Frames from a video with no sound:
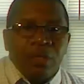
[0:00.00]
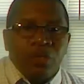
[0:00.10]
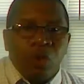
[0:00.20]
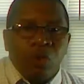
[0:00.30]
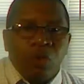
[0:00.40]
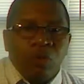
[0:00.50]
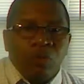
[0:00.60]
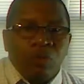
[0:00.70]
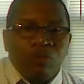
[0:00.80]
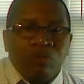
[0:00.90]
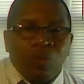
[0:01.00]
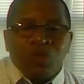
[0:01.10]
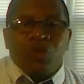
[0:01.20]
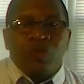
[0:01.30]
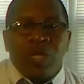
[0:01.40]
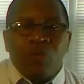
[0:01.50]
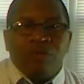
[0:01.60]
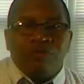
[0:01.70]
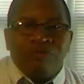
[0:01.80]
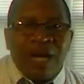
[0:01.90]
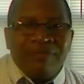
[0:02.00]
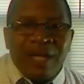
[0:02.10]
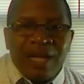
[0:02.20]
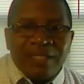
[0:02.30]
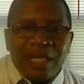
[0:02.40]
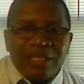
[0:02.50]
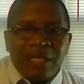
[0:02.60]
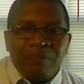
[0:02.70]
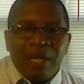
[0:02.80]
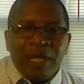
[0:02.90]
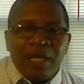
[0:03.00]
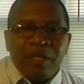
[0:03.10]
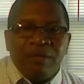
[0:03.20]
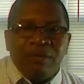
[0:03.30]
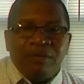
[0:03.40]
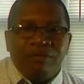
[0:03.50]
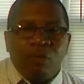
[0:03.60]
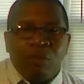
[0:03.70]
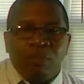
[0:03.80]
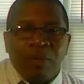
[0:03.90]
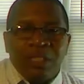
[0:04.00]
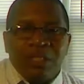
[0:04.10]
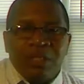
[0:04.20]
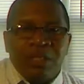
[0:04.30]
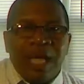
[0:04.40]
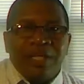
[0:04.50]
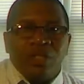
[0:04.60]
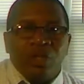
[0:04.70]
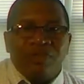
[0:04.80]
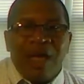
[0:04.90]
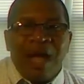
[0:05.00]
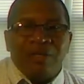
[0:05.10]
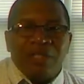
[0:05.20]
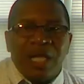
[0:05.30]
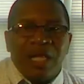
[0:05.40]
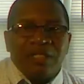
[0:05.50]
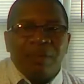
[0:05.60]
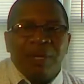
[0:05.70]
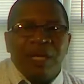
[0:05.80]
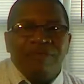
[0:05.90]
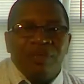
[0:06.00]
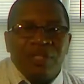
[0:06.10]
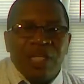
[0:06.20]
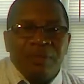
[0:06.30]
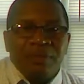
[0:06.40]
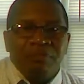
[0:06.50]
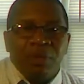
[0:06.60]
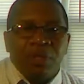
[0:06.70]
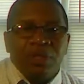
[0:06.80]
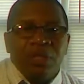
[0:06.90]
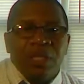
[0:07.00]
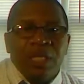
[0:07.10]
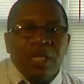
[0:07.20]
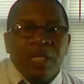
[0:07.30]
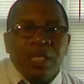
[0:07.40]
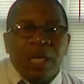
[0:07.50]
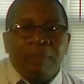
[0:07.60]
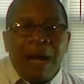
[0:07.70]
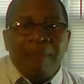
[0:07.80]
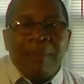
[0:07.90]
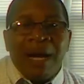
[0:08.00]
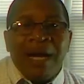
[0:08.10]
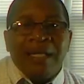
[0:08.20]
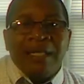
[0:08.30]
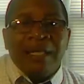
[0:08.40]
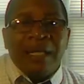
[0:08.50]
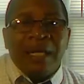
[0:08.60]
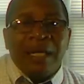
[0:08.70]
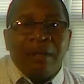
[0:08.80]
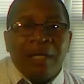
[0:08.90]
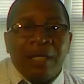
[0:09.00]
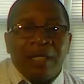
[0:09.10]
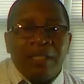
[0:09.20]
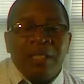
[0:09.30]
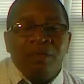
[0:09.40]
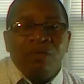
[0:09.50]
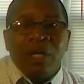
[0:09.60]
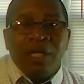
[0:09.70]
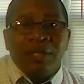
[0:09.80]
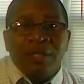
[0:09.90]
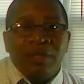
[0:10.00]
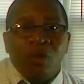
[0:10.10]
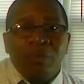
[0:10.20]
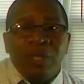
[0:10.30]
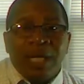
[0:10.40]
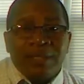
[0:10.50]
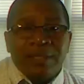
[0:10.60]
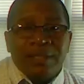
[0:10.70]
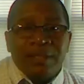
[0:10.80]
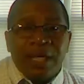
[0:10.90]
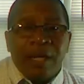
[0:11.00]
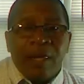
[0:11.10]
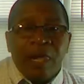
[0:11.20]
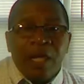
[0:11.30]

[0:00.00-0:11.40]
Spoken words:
So was the training worth the $5,000 I paid for, plus the extra $1,000 I paid for the tapes and books? In my mind, indeed it was. No BS. Okay.